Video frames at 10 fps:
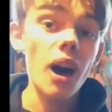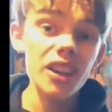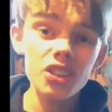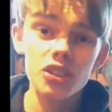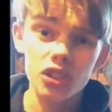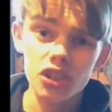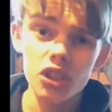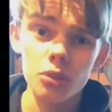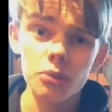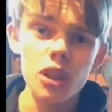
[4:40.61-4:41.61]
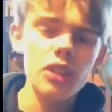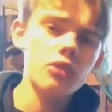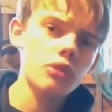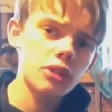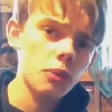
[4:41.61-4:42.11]
But I just assumed
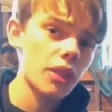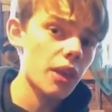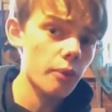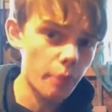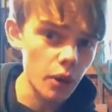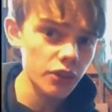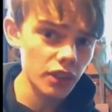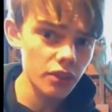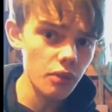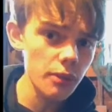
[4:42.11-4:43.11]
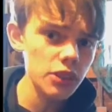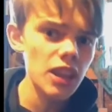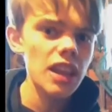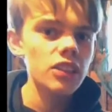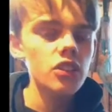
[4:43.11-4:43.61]
that the reason why they were both sounded
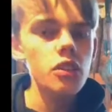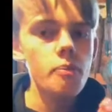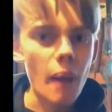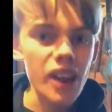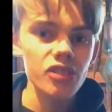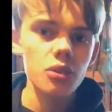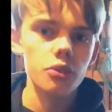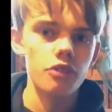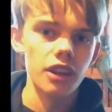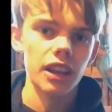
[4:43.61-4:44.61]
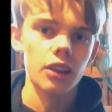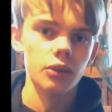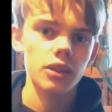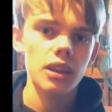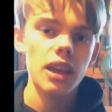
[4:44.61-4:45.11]
rubbish is because the battery was running
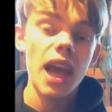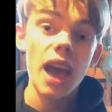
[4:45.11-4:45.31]
out.